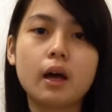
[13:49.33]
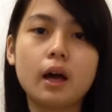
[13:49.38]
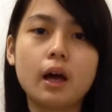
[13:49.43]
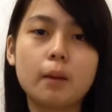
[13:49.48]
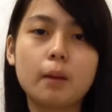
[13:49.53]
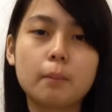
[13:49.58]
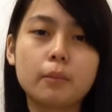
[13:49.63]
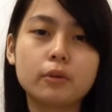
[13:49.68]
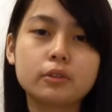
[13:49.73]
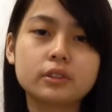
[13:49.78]

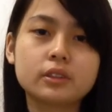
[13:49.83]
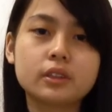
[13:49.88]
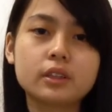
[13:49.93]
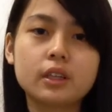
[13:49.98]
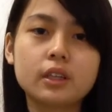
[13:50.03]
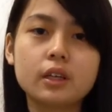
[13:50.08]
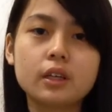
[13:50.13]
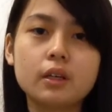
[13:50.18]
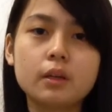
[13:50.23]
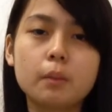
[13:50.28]
are
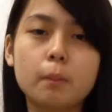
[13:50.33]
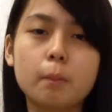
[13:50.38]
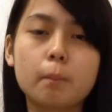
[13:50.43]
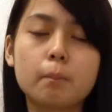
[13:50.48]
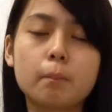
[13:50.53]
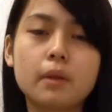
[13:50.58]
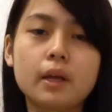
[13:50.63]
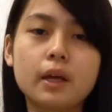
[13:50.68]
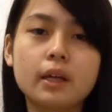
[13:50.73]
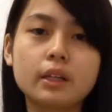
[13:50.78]
mostly
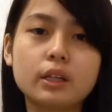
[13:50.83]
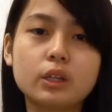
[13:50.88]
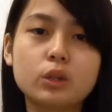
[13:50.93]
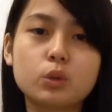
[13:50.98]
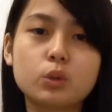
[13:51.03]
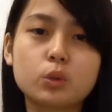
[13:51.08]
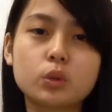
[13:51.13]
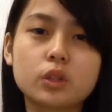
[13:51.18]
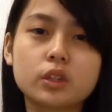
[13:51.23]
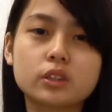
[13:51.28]
blend
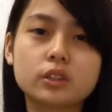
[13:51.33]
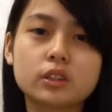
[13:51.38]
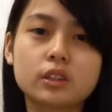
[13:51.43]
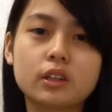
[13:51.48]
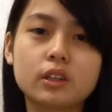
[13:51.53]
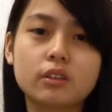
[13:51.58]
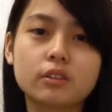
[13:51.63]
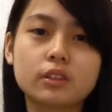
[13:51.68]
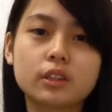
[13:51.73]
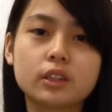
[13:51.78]
into the
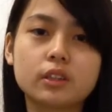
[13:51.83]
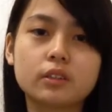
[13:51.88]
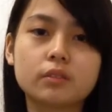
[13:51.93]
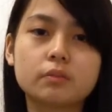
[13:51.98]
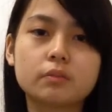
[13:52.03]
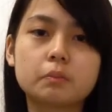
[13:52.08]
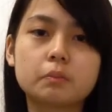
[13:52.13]
surrounding.